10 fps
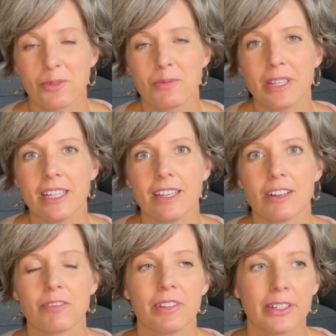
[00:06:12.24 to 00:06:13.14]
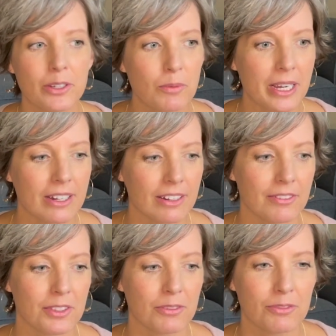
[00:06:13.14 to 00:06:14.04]
we are very aware
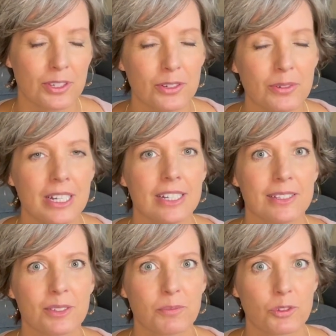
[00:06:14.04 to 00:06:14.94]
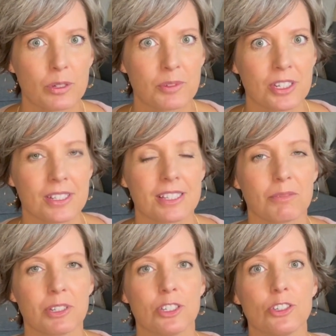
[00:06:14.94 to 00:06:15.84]
of the few subscriptions that
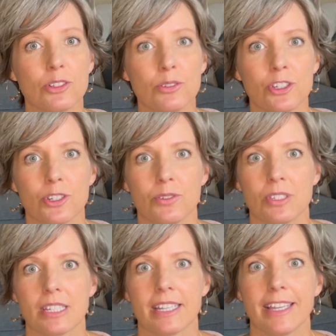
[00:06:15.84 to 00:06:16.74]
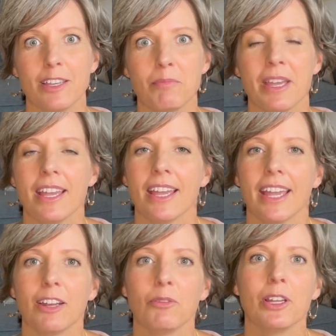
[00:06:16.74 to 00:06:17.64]
we do choose to keep,
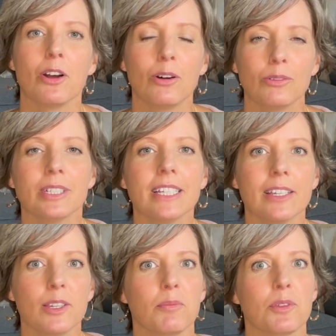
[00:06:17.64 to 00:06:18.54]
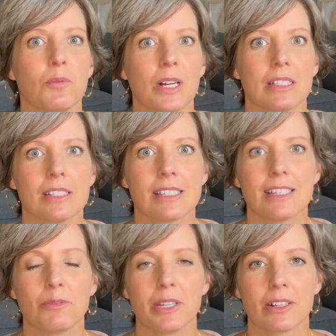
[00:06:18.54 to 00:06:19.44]
and we only keep the ones that
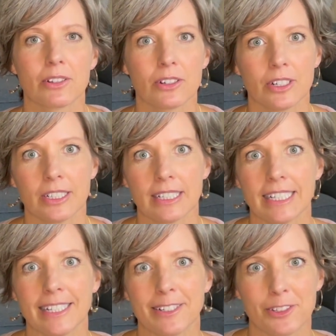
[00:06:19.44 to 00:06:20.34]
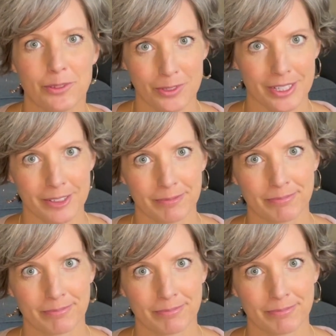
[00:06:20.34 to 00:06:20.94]
we are currently using.